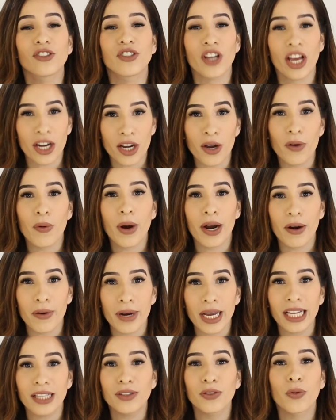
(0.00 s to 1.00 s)

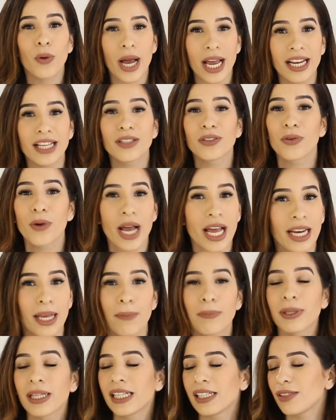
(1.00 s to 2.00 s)
January twenty
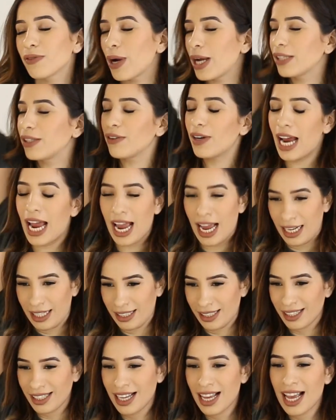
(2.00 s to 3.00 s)
twenty, please raise your
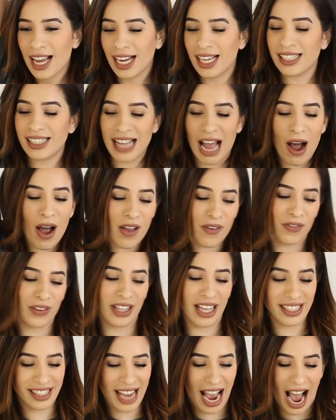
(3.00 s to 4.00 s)
hand. Because now I
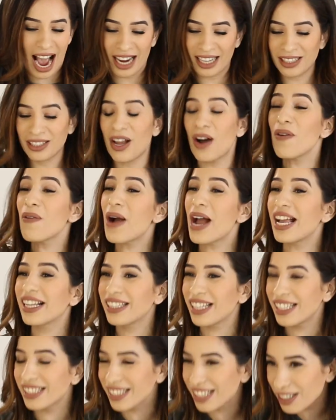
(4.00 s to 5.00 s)
feel attacked. No,
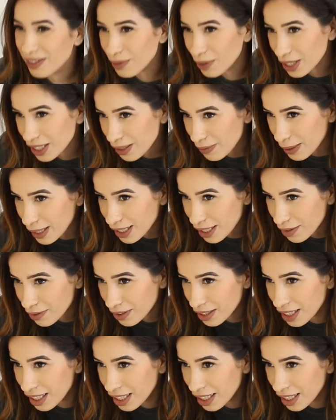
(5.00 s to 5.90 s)
wait, is this more expensive?